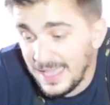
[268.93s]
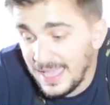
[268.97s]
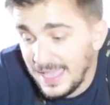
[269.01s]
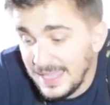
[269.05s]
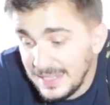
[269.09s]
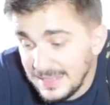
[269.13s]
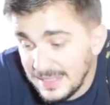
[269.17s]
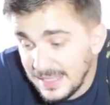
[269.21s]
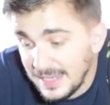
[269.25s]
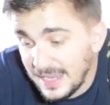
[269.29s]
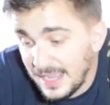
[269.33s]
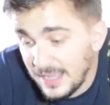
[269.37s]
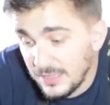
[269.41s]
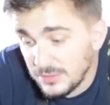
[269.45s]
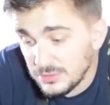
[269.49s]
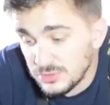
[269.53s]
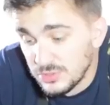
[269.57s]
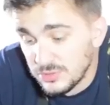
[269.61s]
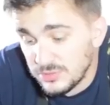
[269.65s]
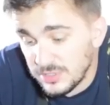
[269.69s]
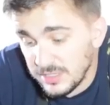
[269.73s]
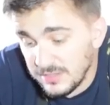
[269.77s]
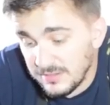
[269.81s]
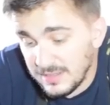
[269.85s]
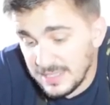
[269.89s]
and then I
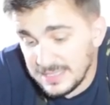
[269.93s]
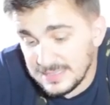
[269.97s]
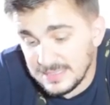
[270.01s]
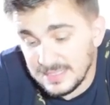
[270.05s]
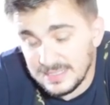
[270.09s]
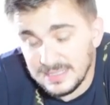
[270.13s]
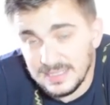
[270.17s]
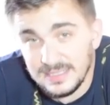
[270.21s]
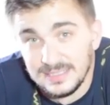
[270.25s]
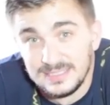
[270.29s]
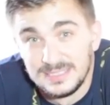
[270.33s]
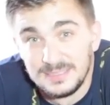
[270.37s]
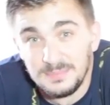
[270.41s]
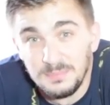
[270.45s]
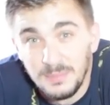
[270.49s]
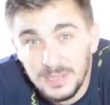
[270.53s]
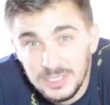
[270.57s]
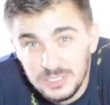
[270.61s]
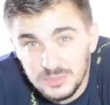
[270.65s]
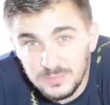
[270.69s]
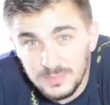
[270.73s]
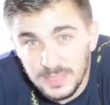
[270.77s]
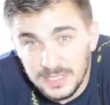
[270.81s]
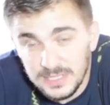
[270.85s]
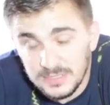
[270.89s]
also realized that it's
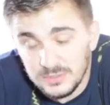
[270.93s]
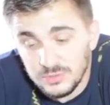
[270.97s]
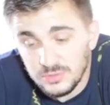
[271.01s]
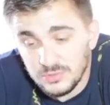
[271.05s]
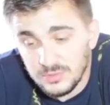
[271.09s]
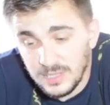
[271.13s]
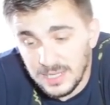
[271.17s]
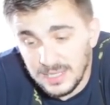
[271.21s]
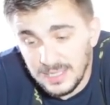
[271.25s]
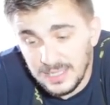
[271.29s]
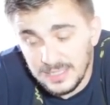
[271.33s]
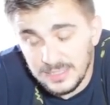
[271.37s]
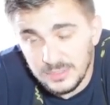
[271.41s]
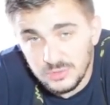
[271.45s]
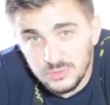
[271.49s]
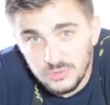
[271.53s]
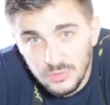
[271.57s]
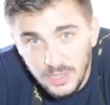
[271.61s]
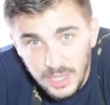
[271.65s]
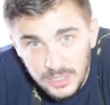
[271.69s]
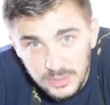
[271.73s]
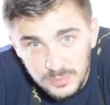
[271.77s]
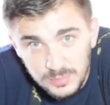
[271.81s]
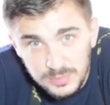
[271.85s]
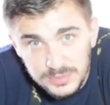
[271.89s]
much better to run a
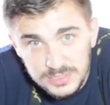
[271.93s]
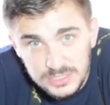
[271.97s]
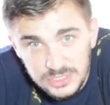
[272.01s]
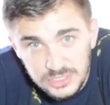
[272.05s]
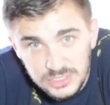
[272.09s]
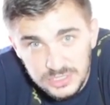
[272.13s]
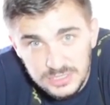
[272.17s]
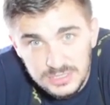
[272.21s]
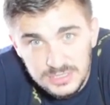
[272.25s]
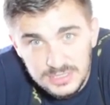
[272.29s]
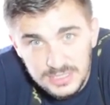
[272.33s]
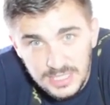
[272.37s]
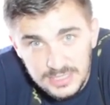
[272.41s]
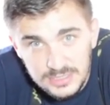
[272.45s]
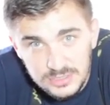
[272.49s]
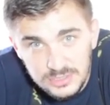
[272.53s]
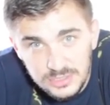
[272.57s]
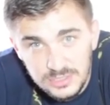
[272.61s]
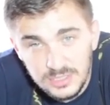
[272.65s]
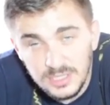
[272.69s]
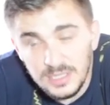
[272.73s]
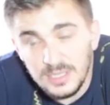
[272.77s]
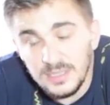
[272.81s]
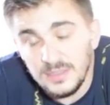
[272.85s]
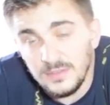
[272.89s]
throttle position
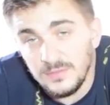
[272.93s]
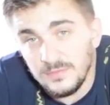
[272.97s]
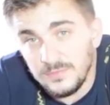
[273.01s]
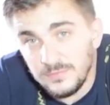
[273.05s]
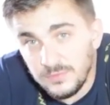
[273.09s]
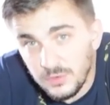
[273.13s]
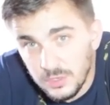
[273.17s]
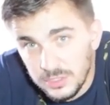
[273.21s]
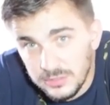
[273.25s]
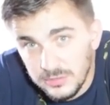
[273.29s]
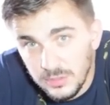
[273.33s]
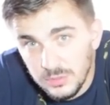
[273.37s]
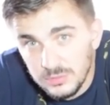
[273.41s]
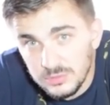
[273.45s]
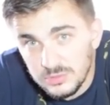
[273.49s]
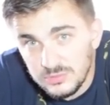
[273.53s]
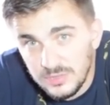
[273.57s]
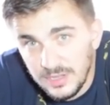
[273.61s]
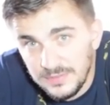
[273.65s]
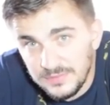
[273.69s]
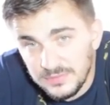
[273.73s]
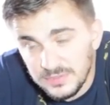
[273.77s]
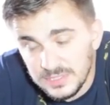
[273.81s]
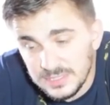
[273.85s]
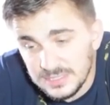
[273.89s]
sensor for old
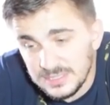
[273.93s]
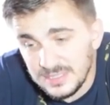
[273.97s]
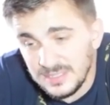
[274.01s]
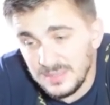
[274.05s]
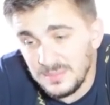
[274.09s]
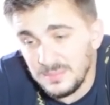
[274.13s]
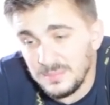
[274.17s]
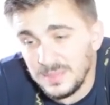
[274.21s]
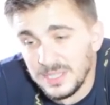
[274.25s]
reference,